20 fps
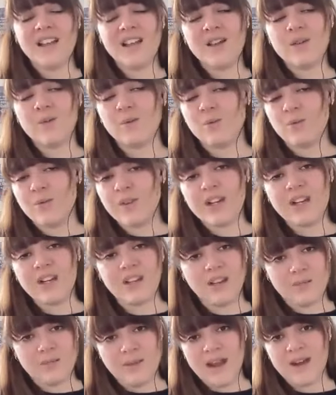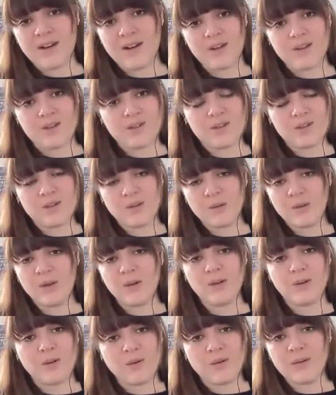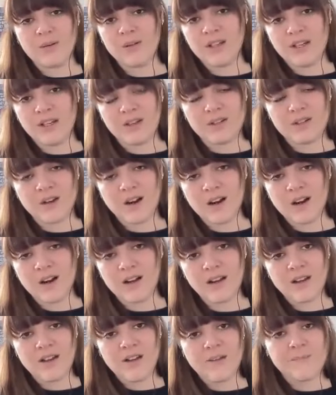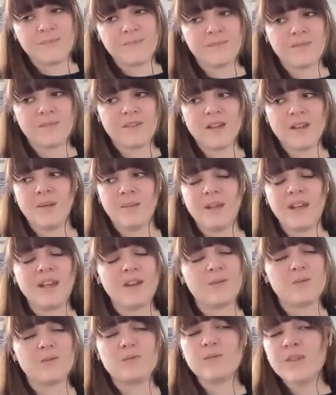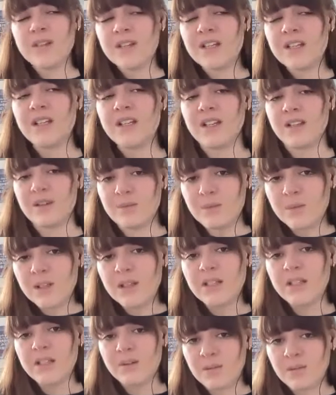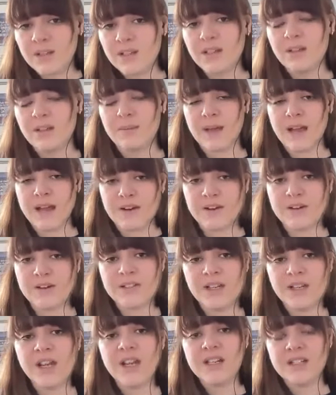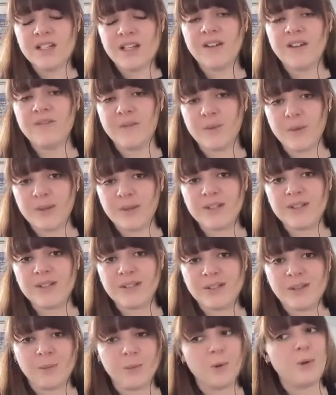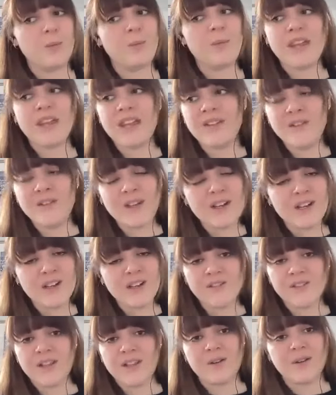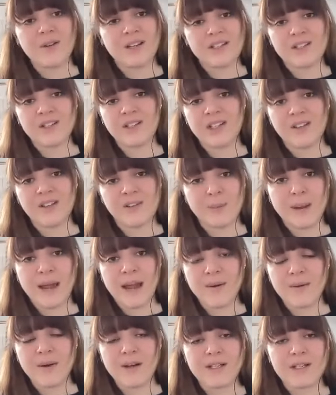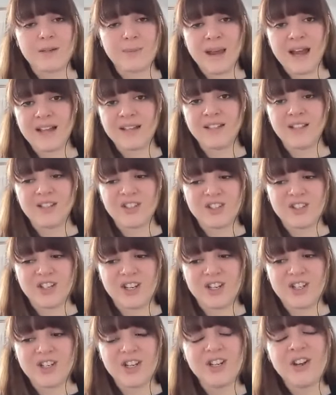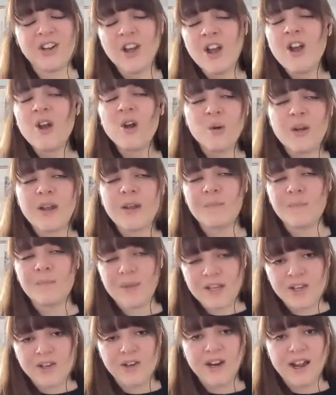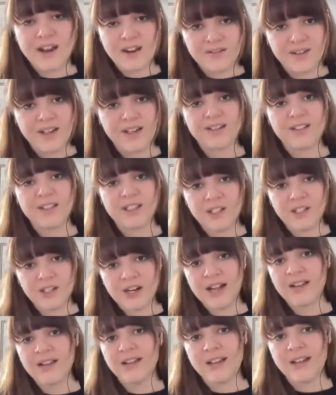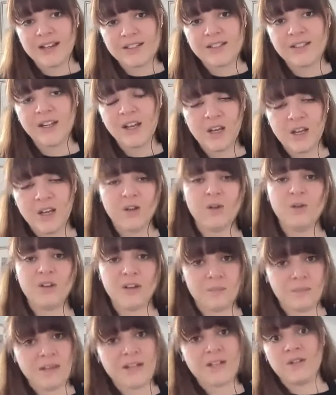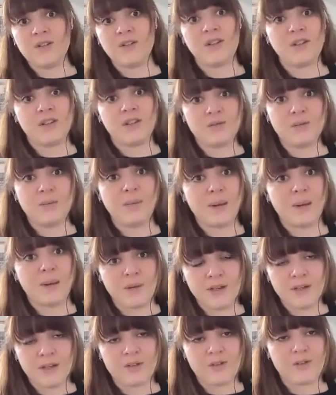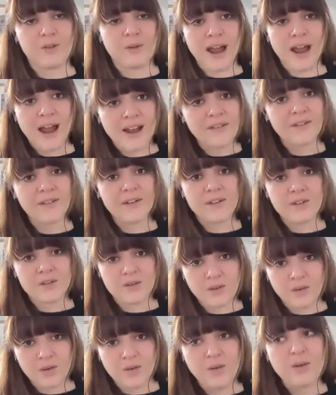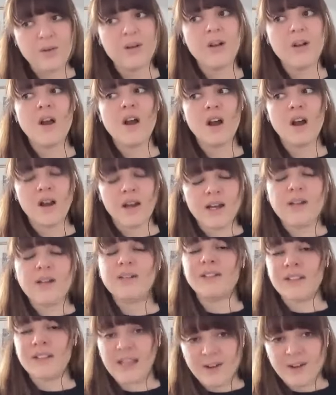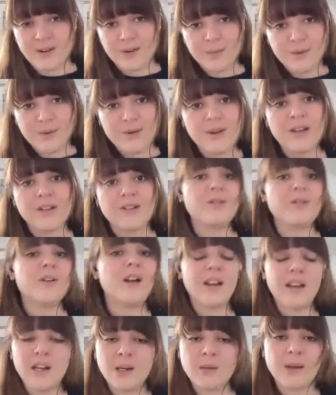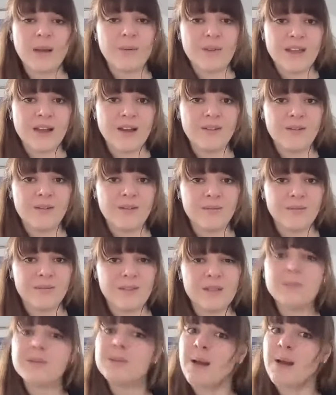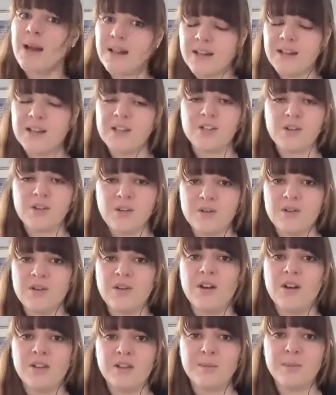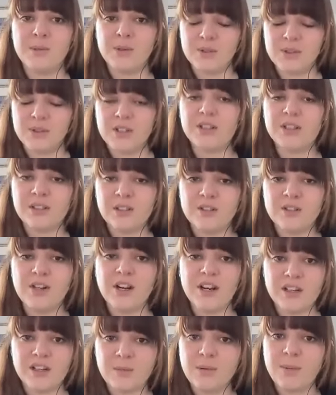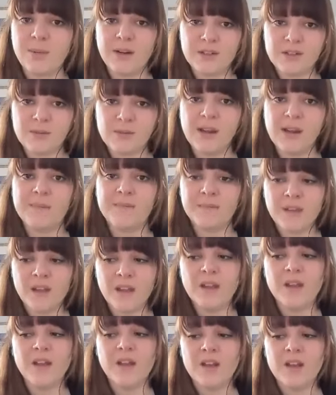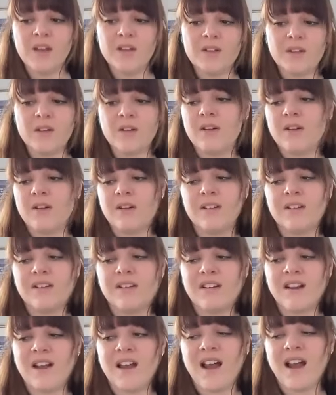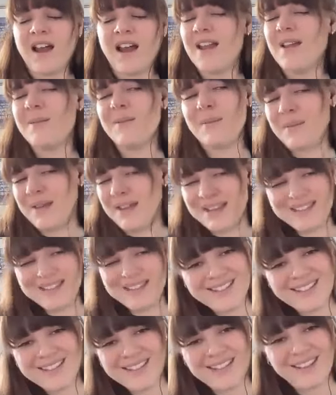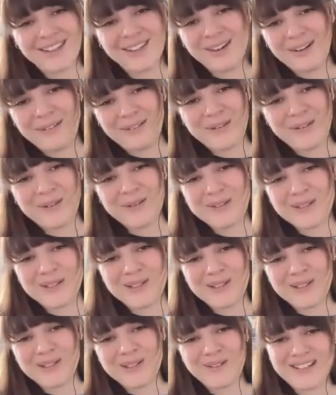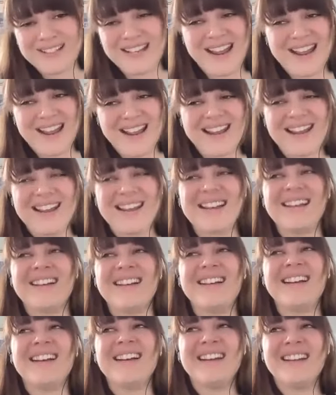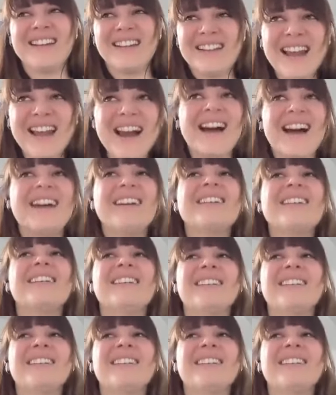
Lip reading: It really matters who your local leaders are. It really, really, really matters to have voices in the room, even if they don't necessarily have the power to pass legislation, who can be your advocates and your allies, who can make sure that the Republicans who have control are held accountable and do not get away without some spotlight shown on the bullshit that they're trying to perpetuate. So I am amazed that there are folks who are saying, yeah,